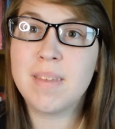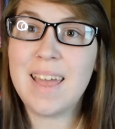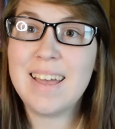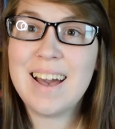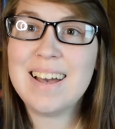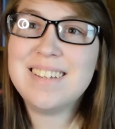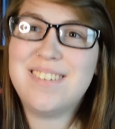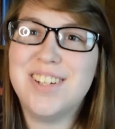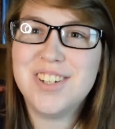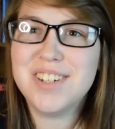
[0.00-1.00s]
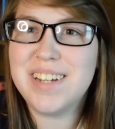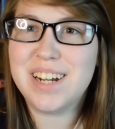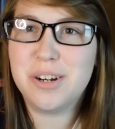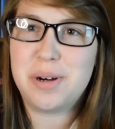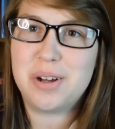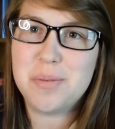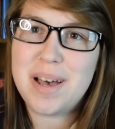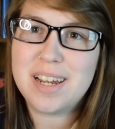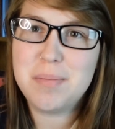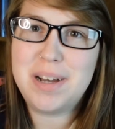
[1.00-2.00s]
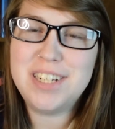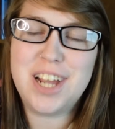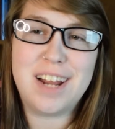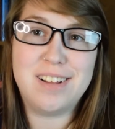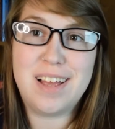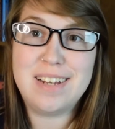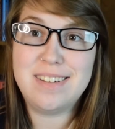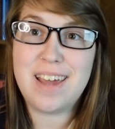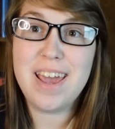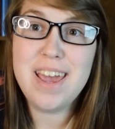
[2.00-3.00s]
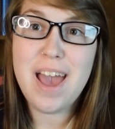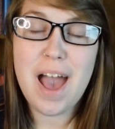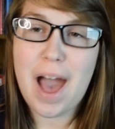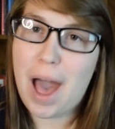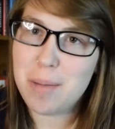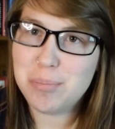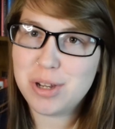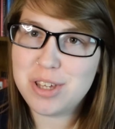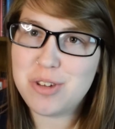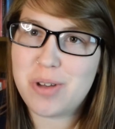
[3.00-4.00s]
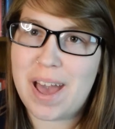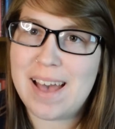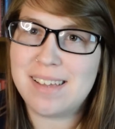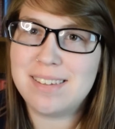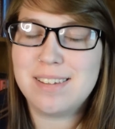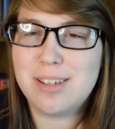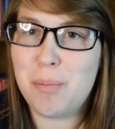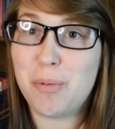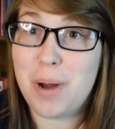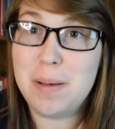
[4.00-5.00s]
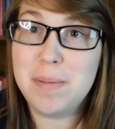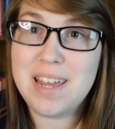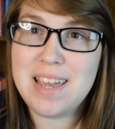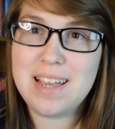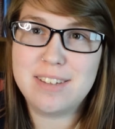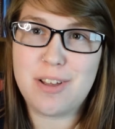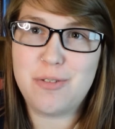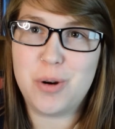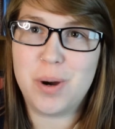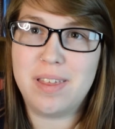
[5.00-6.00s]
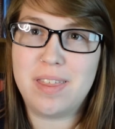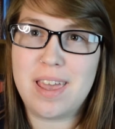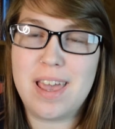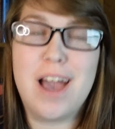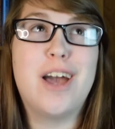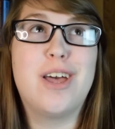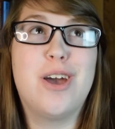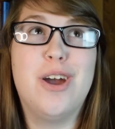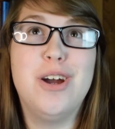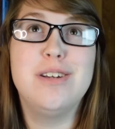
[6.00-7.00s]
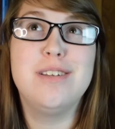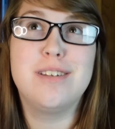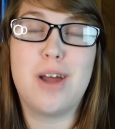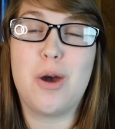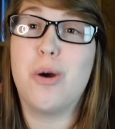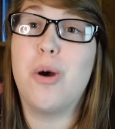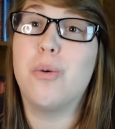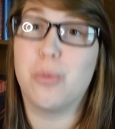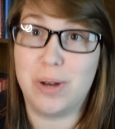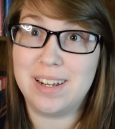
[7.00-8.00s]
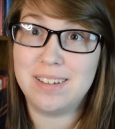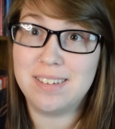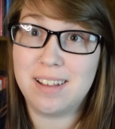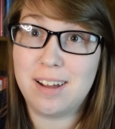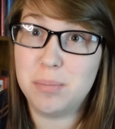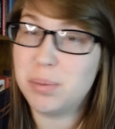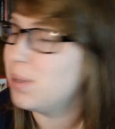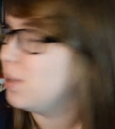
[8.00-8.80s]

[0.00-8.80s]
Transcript: Hey guys, Ginger here. Welcome back to my channel, and today I'm bringing you guys some remedies for the cursed reading slump.